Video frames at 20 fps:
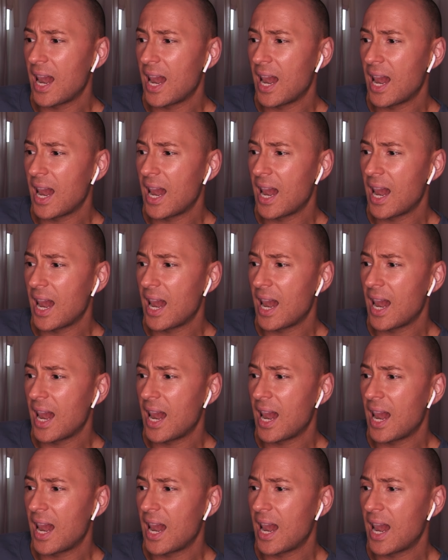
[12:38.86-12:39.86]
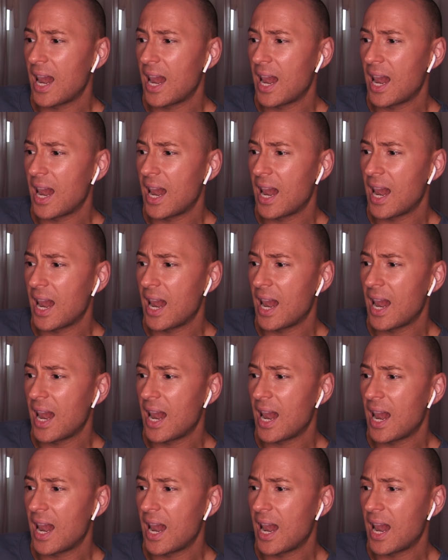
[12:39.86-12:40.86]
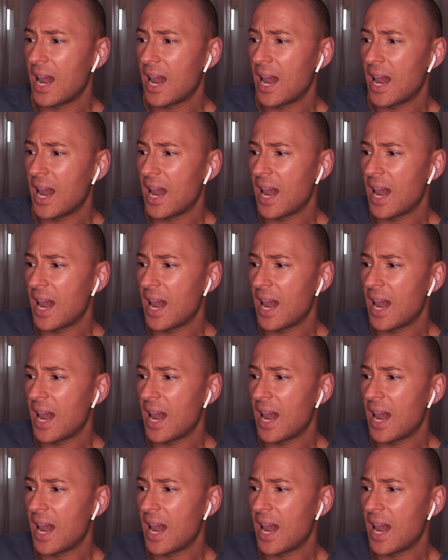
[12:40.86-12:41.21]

Nothing is said.